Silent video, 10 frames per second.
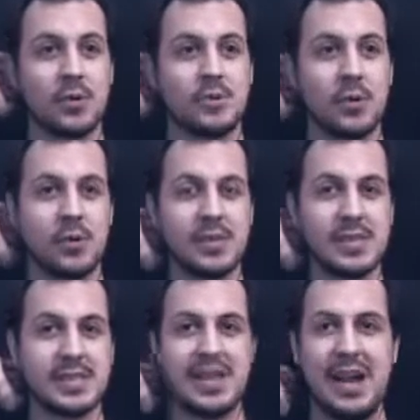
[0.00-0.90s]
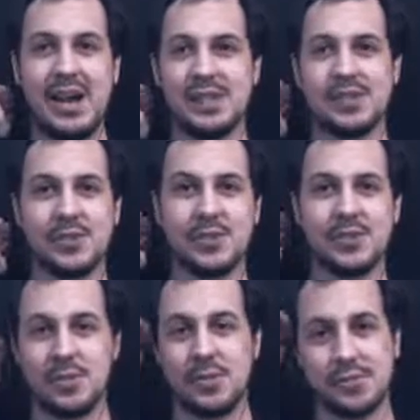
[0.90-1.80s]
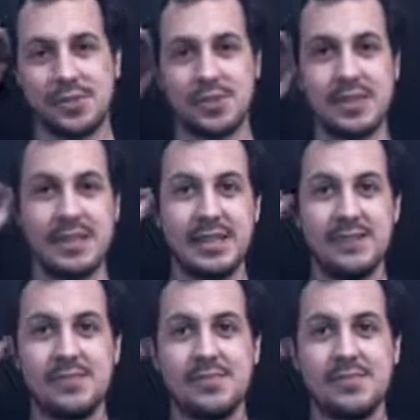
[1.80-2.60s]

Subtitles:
Mordo's the same actor from Serenity.